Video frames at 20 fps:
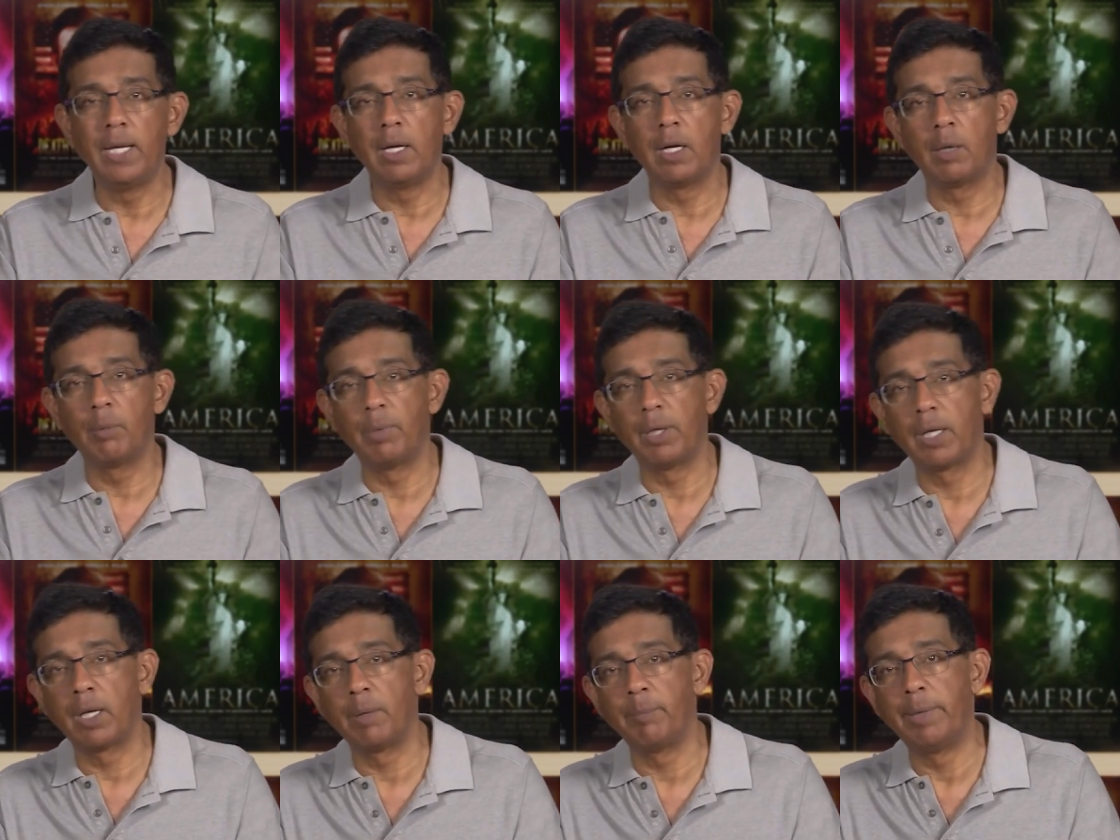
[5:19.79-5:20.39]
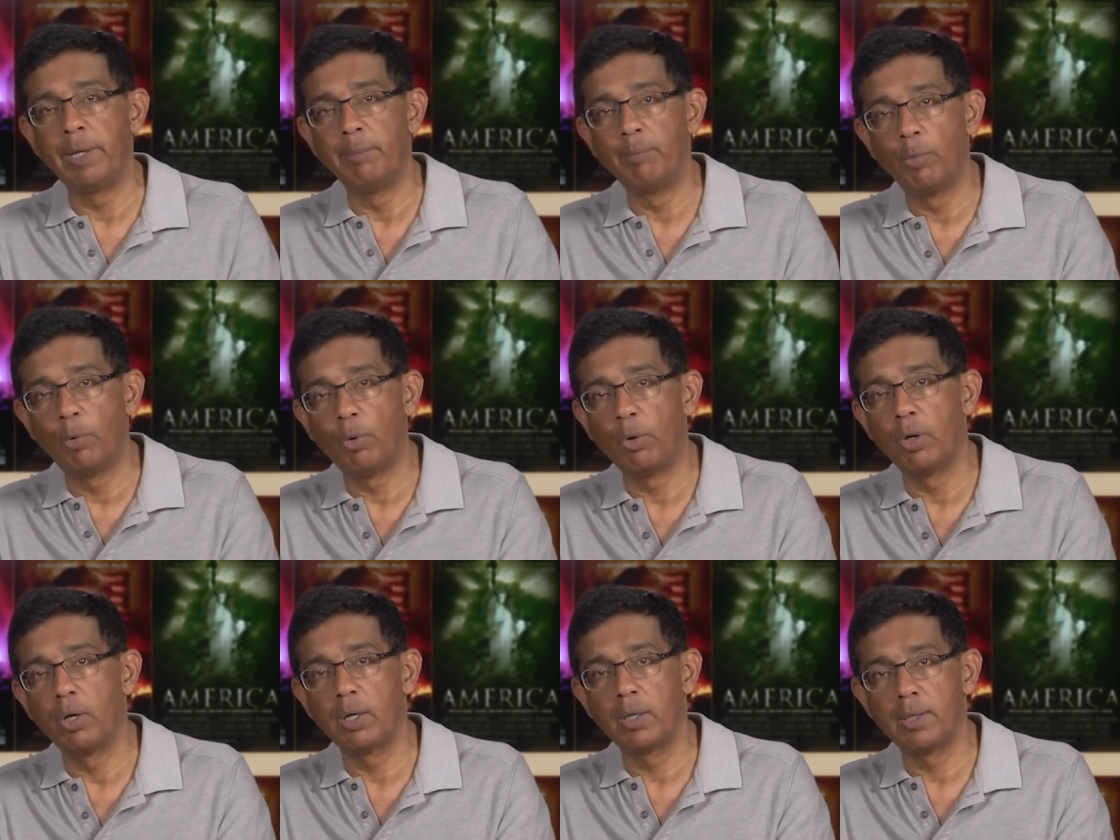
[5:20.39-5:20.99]
are becoming
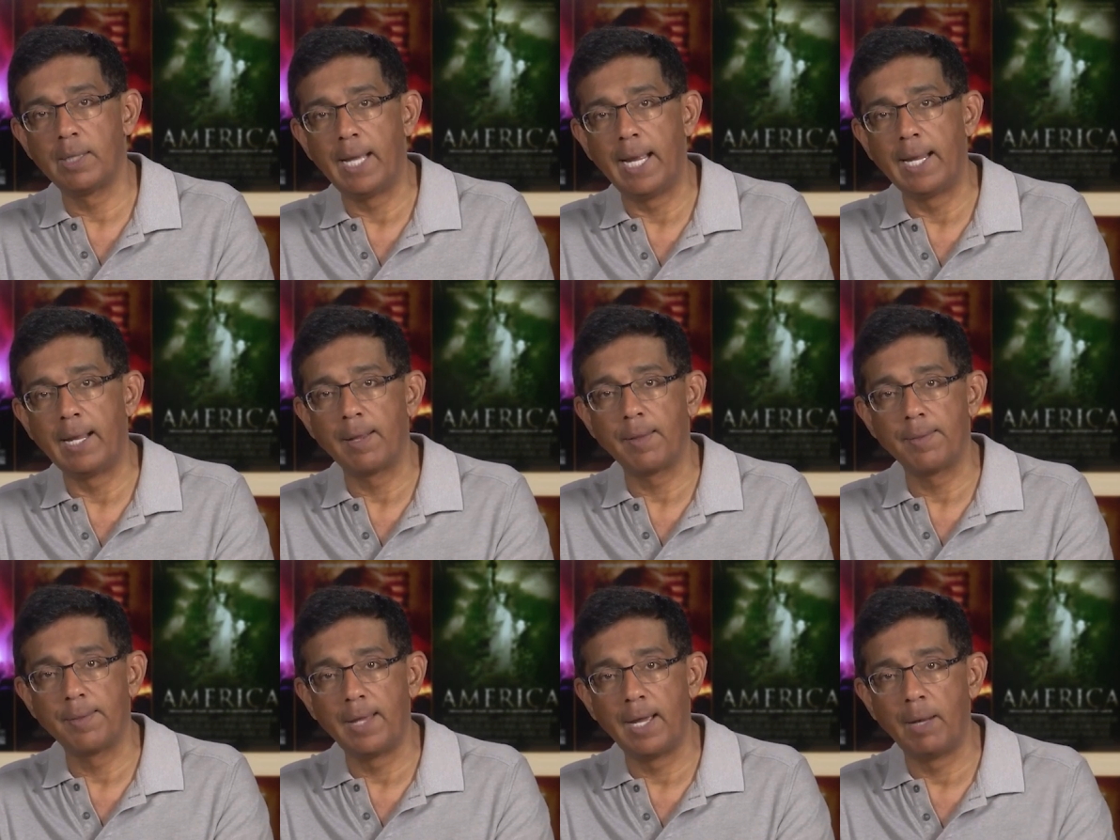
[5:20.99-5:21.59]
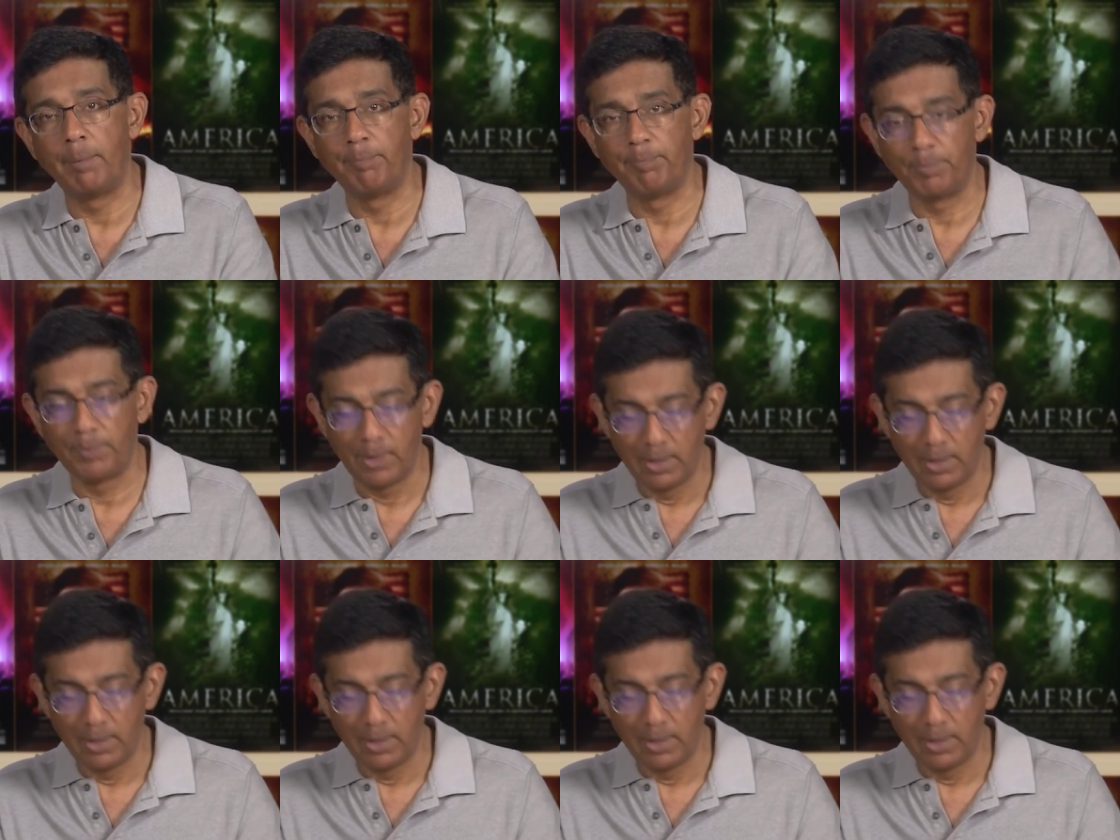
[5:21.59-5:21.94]
more like them.